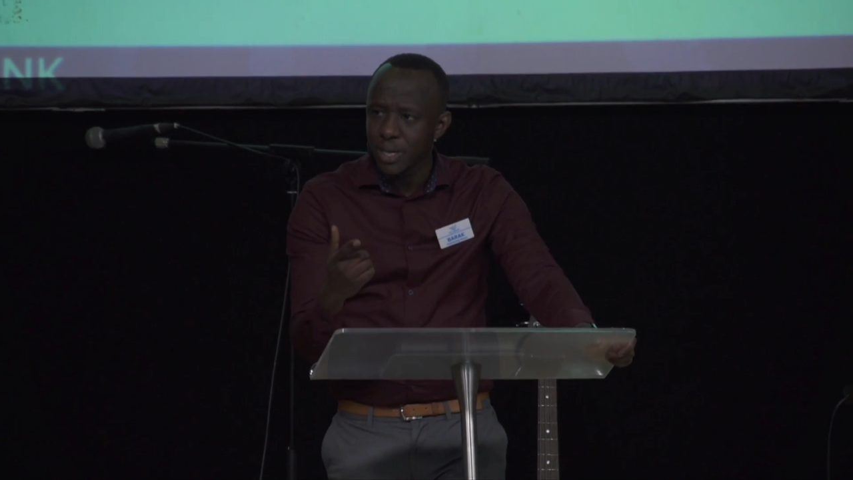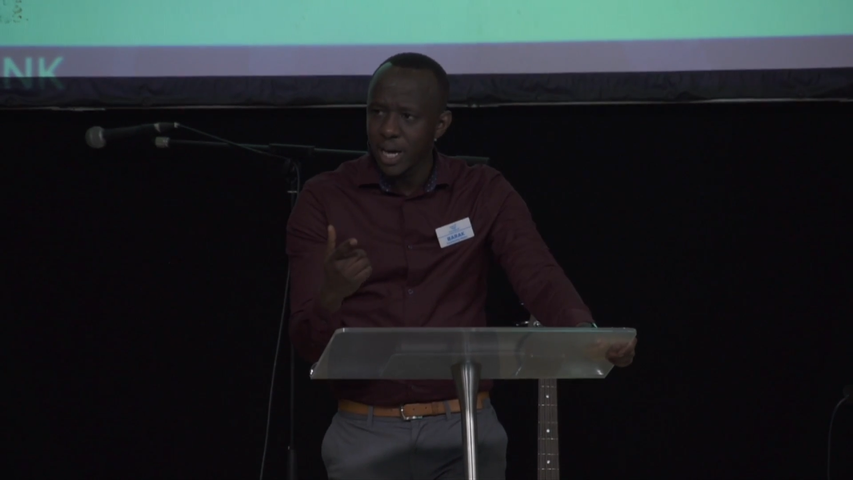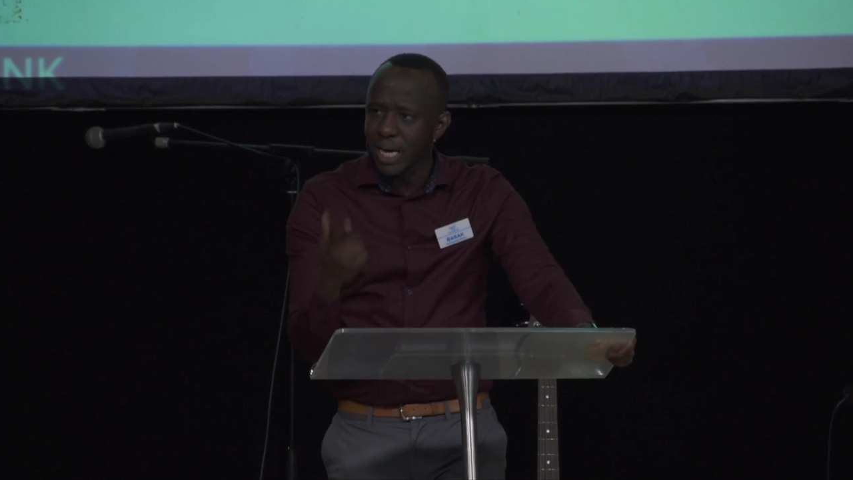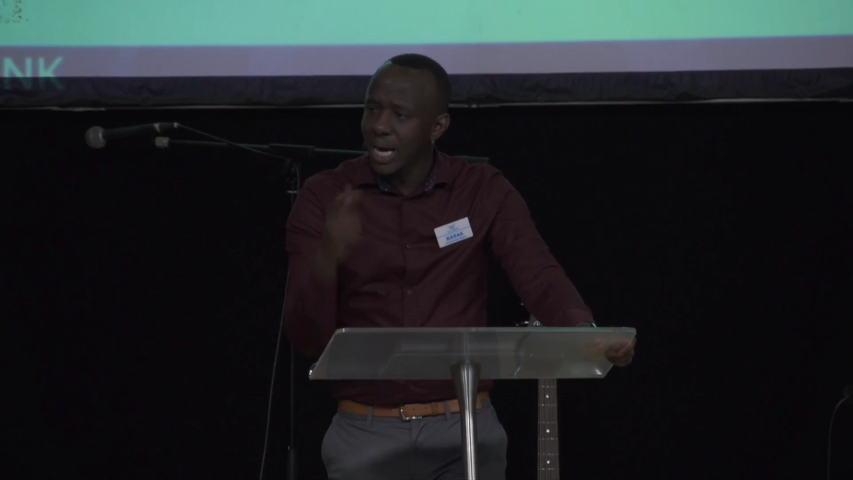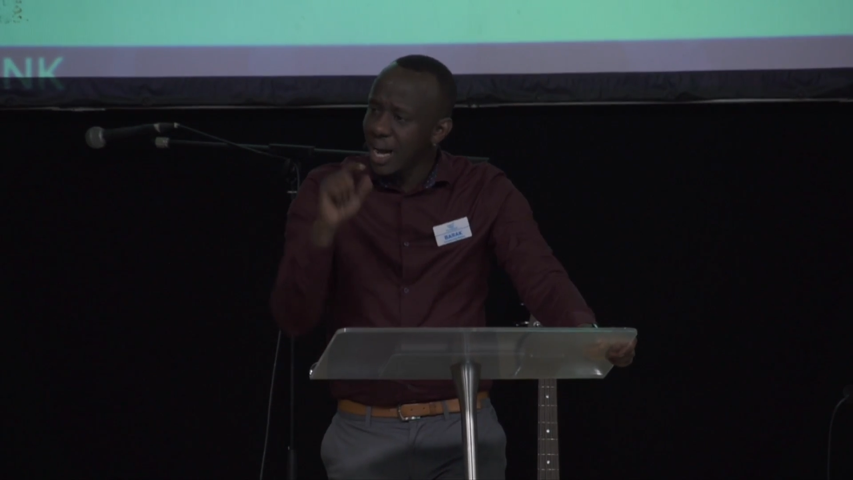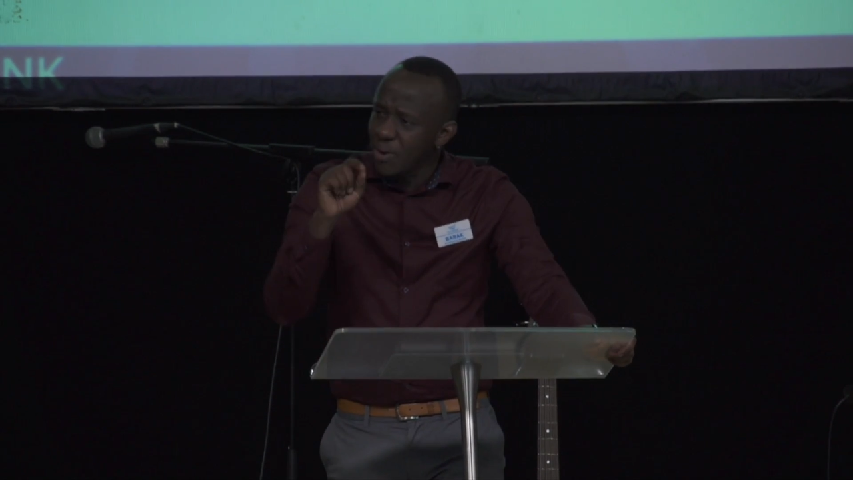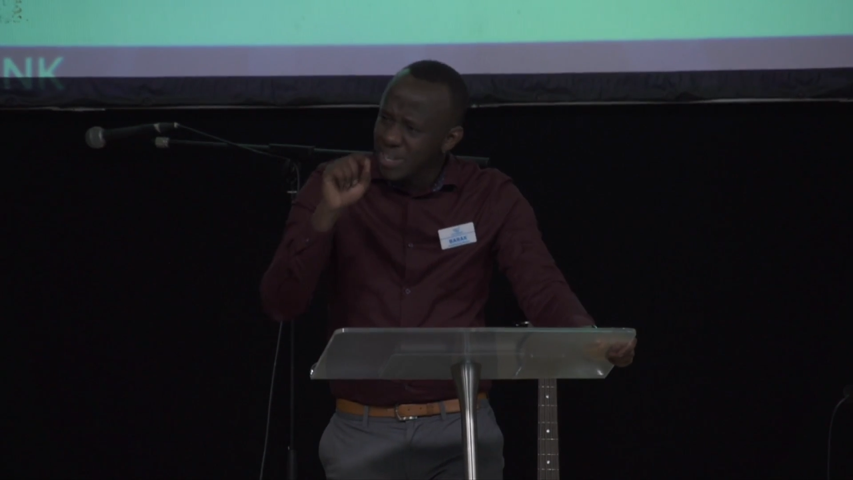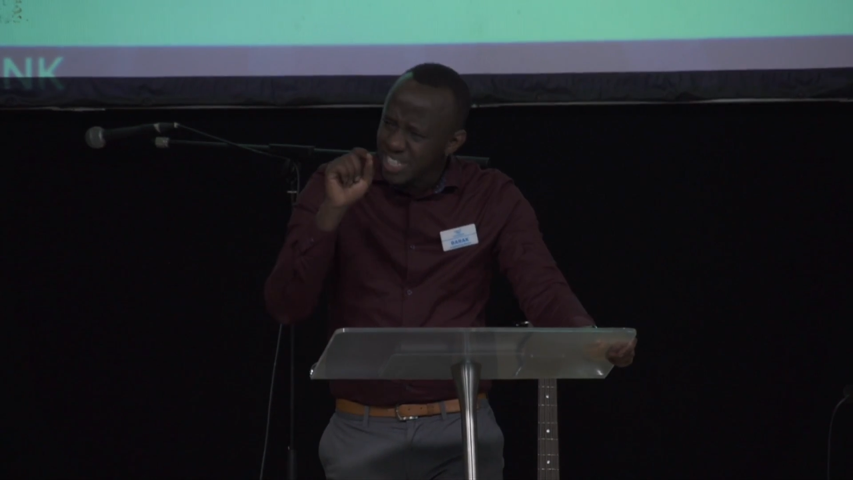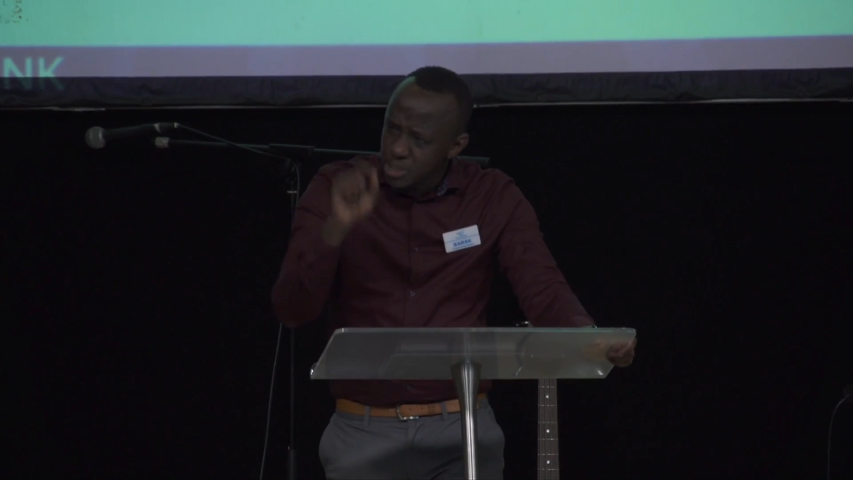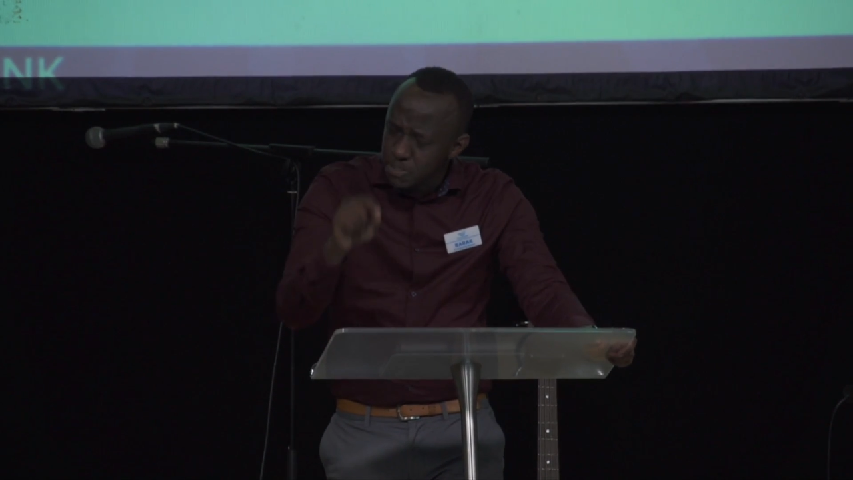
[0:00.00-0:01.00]
and our
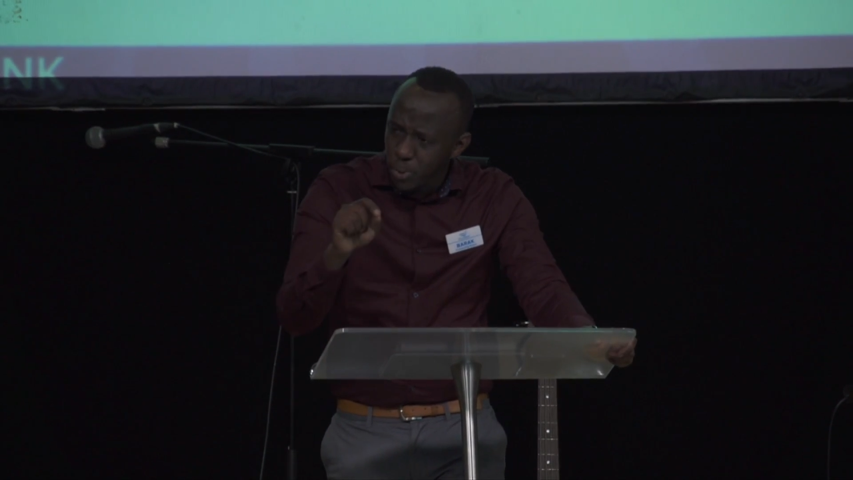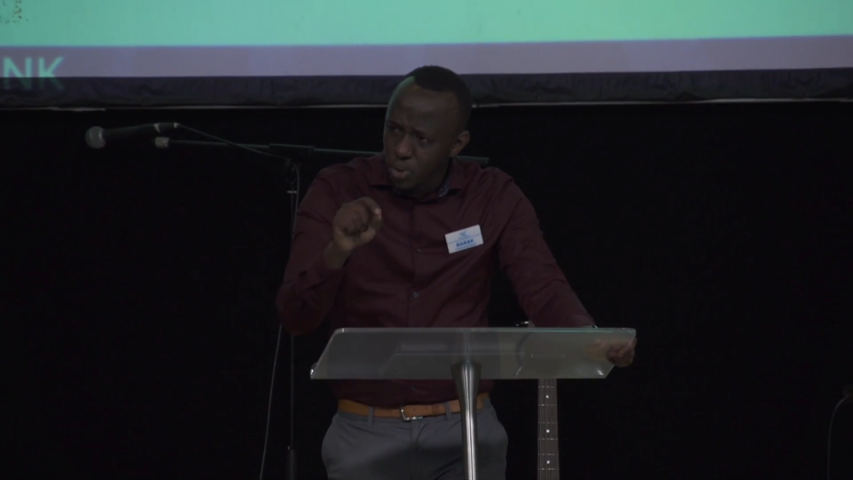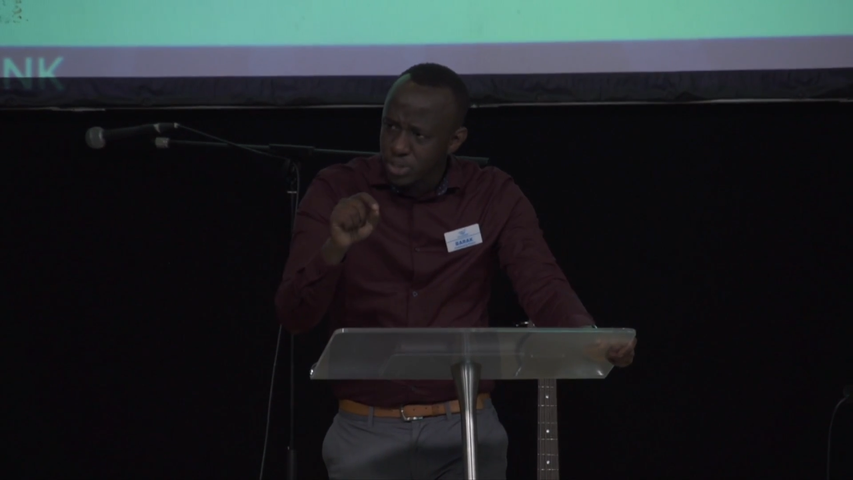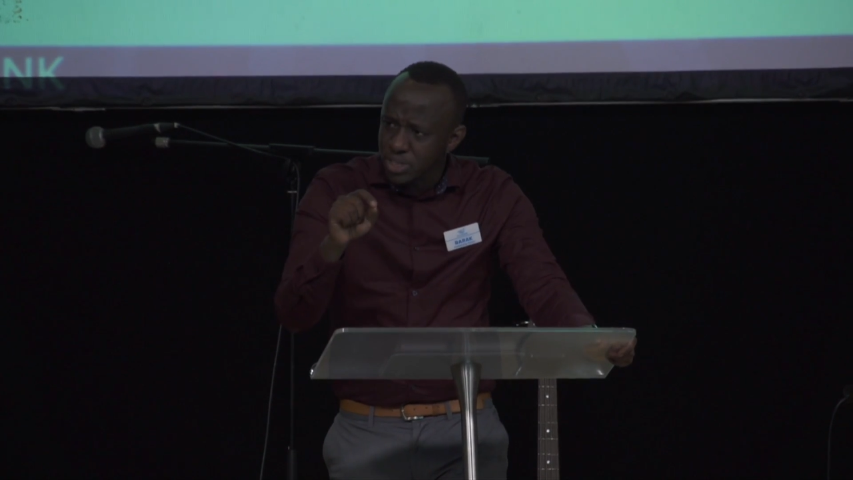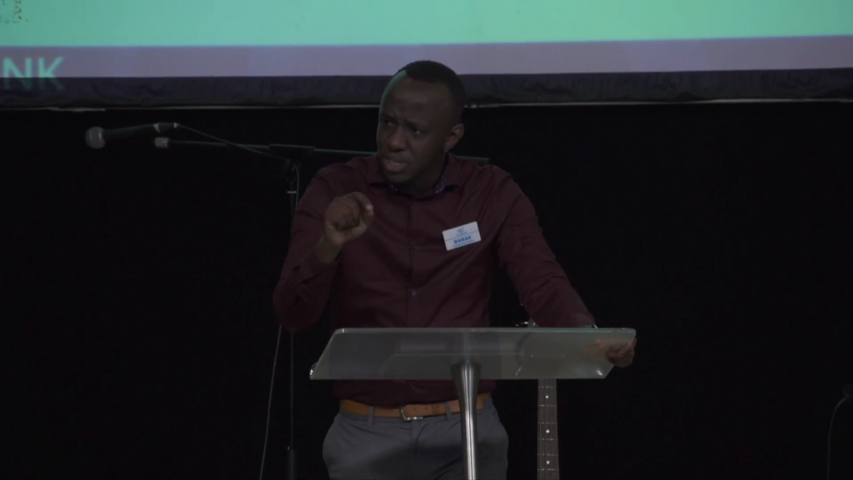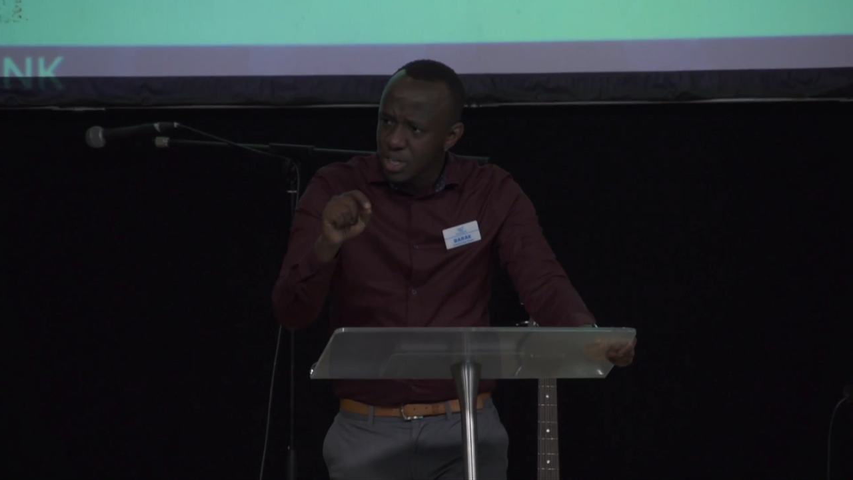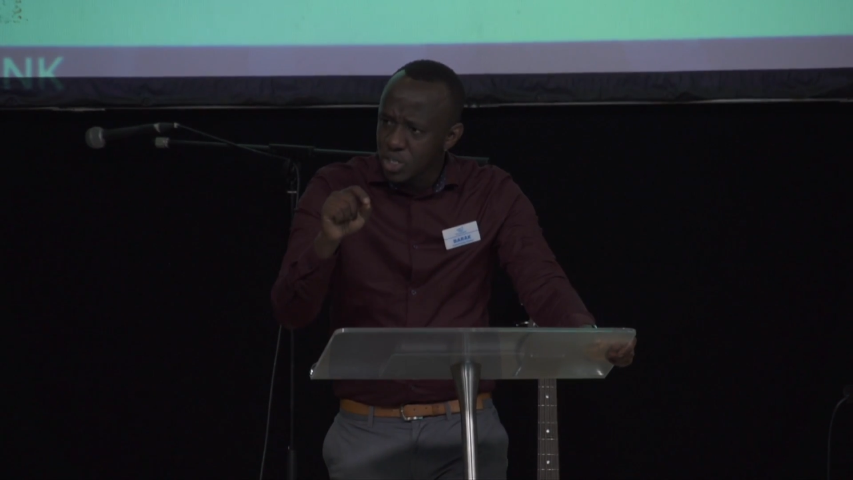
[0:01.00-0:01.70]
response